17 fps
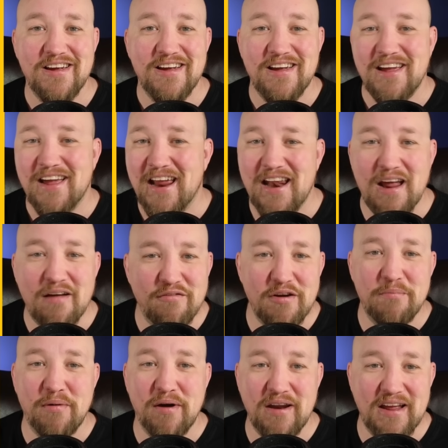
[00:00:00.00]
And
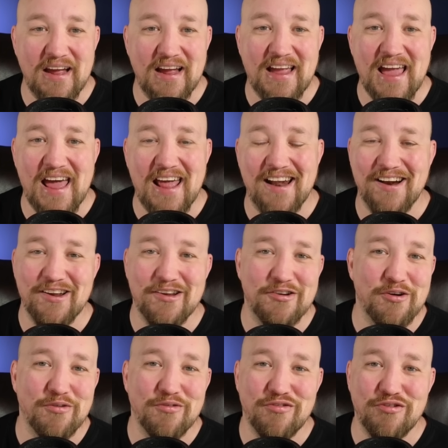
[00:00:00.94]
everybody in Canada
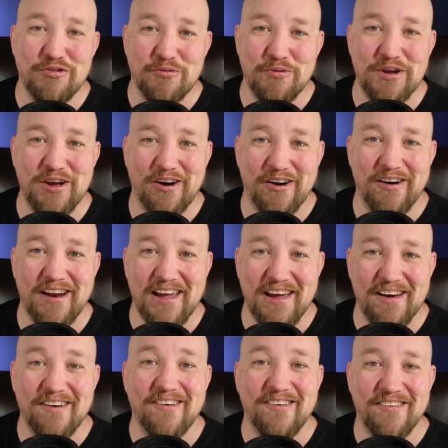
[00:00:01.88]
knows who we are
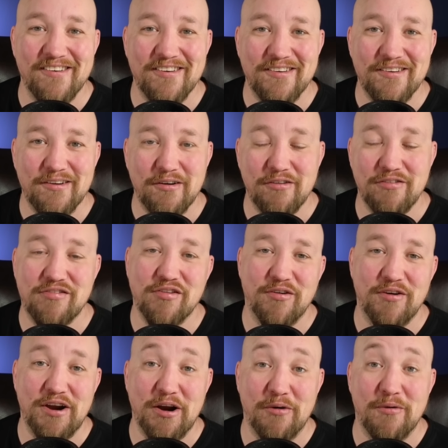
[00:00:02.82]
now. Or
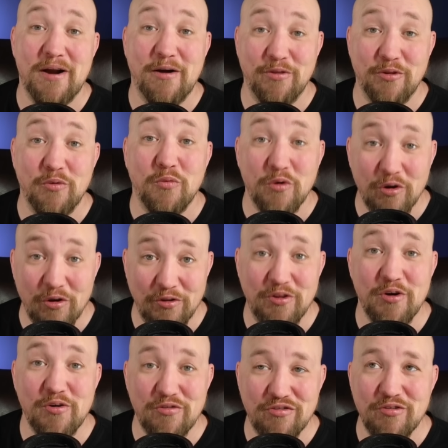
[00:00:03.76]
sorry, around the world
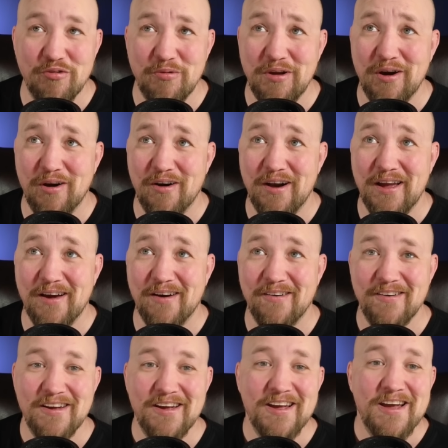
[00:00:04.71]
knows who we are now.
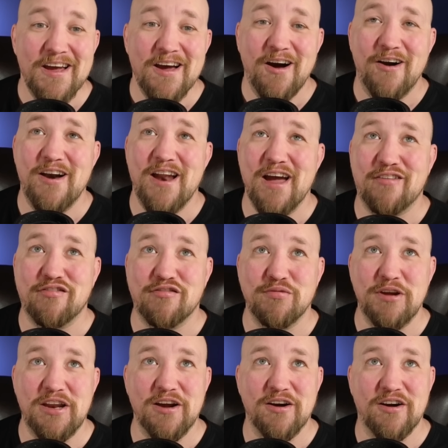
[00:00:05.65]
Our next
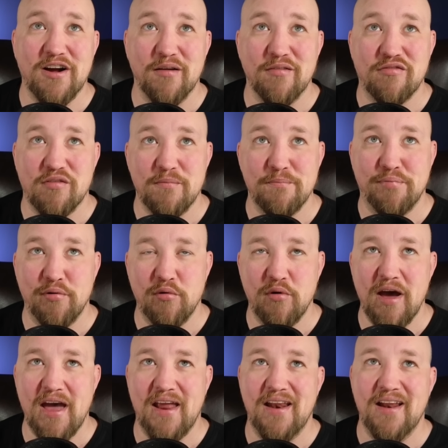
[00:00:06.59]
tweet here comes from
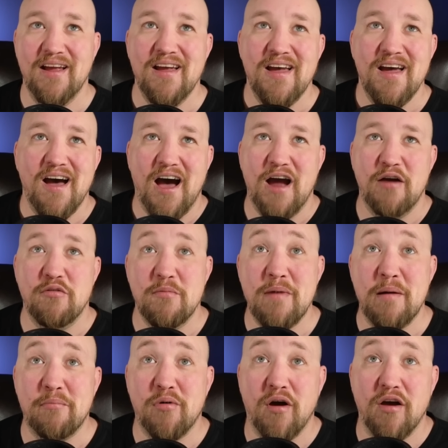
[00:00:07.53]
Pouet. I
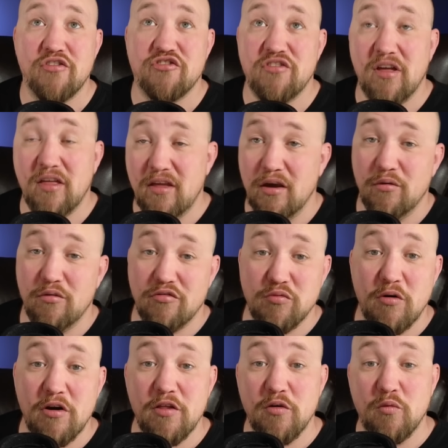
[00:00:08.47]
remember Australia was
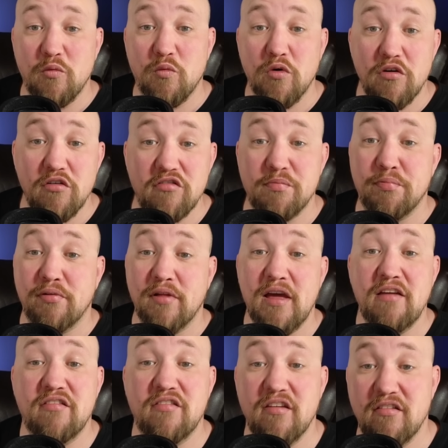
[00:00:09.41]
one of the worst
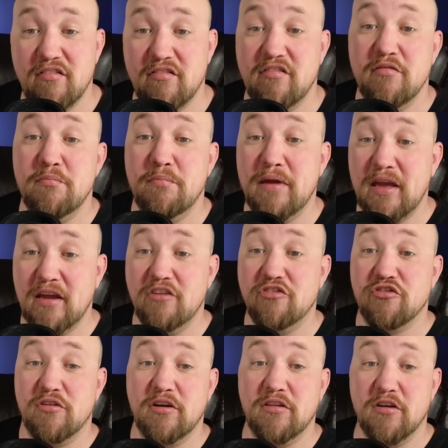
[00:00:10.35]
places to be
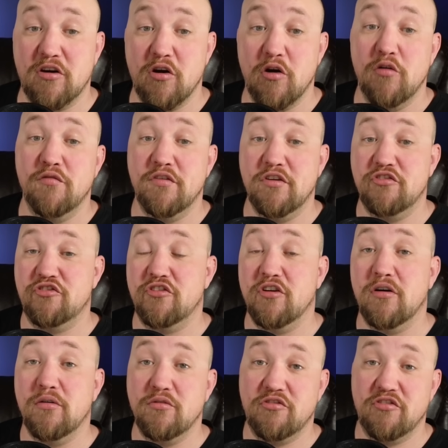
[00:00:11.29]
during the COVID
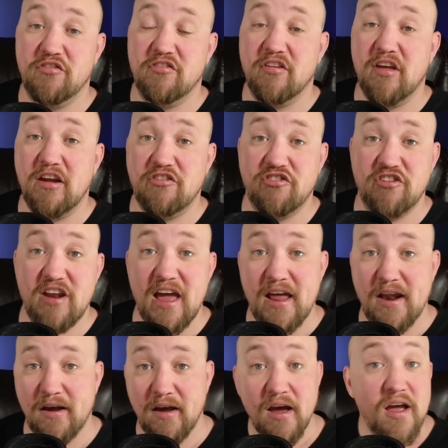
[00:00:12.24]
show, just like
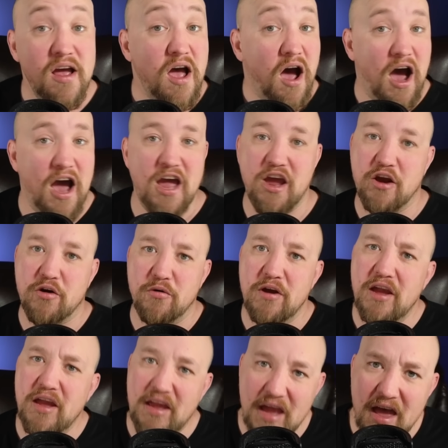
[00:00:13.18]
Chinada. I
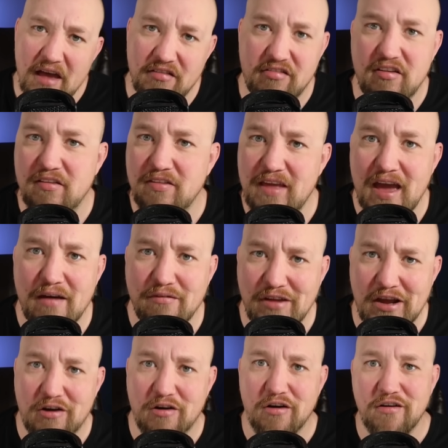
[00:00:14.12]
agree, yes. Didn't they have
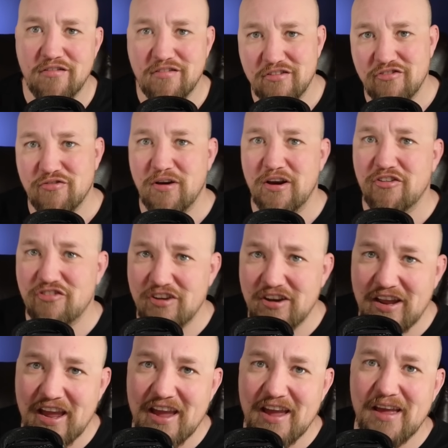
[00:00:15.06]
like concentration
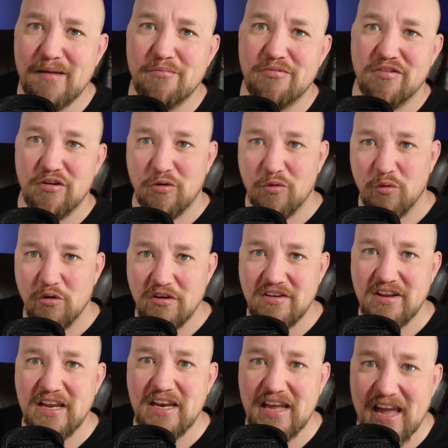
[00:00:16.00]
camps and
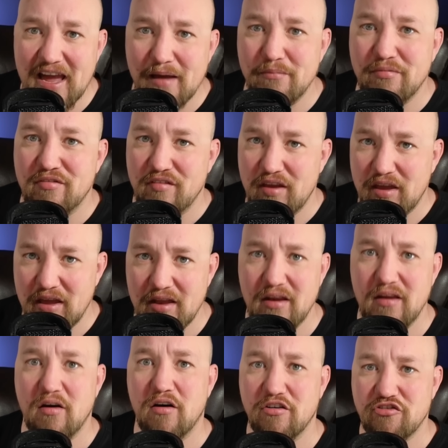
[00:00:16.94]
quarantine camps
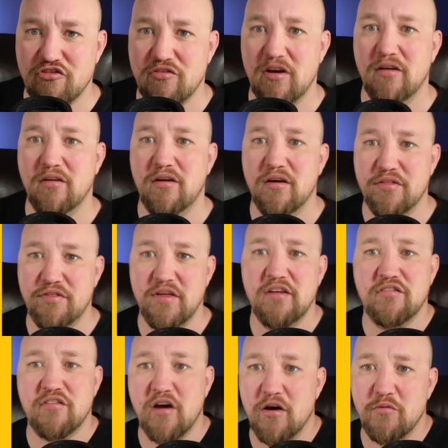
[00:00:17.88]
in Australia?
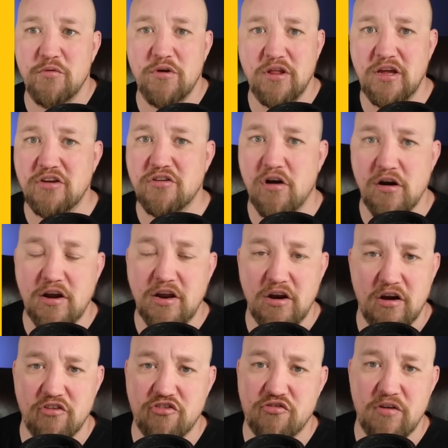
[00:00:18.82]
Things got really dark in
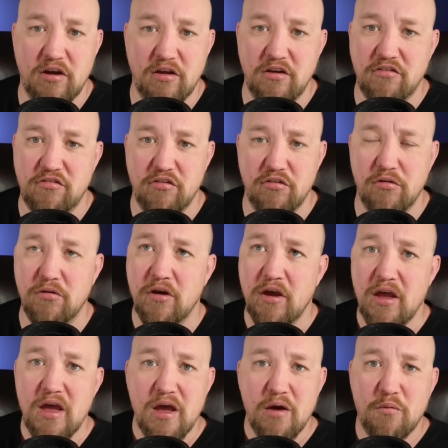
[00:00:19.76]
Australia too.
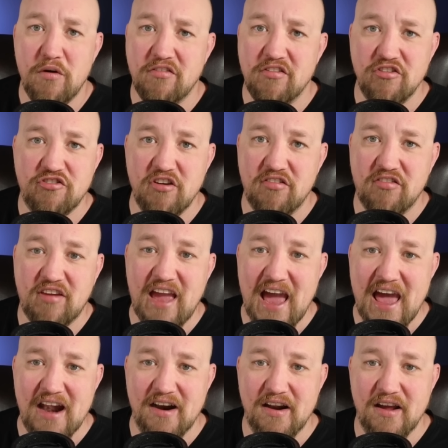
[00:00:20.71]
It wasn't just
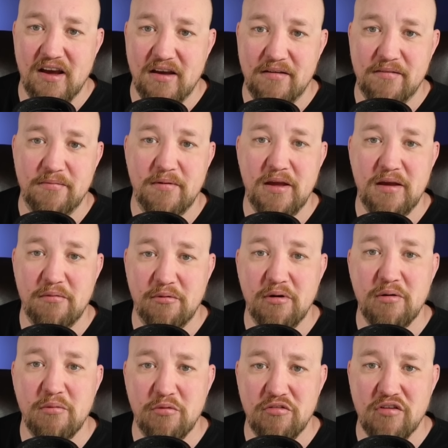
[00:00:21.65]
Canada, it
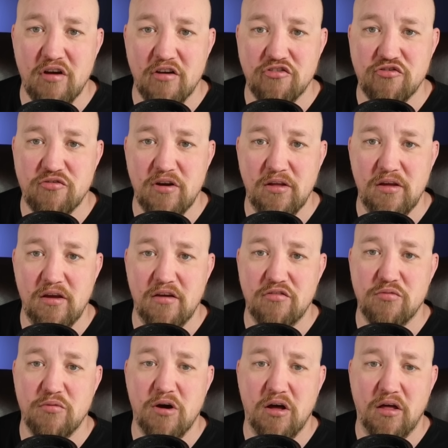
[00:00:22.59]
was Australia
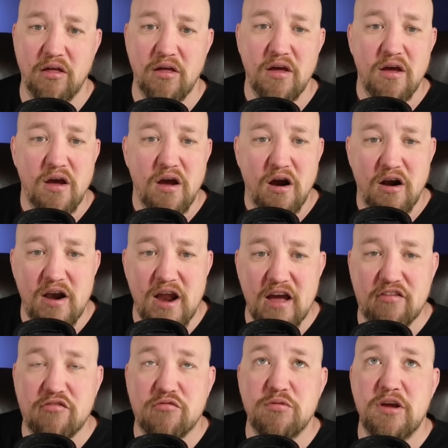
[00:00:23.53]
as well. Our
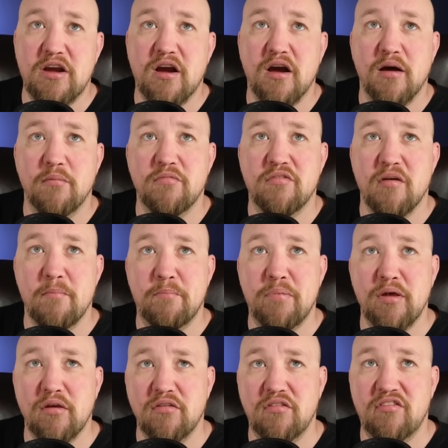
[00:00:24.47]
next tweet comes,
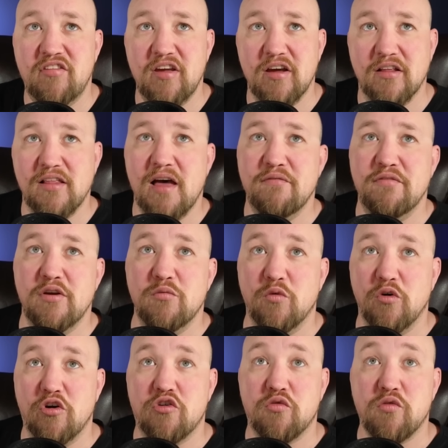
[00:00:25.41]
Bill C-11
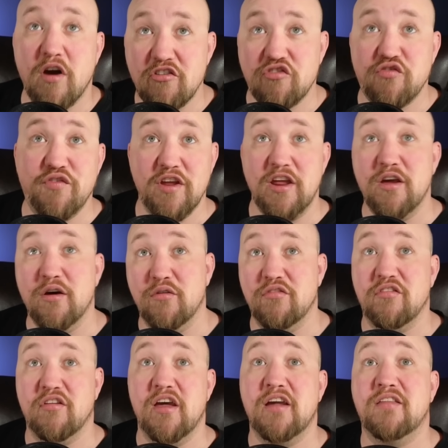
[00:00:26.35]
will crush
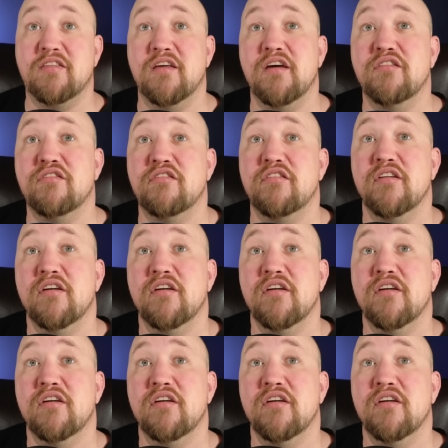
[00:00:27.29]
videos like this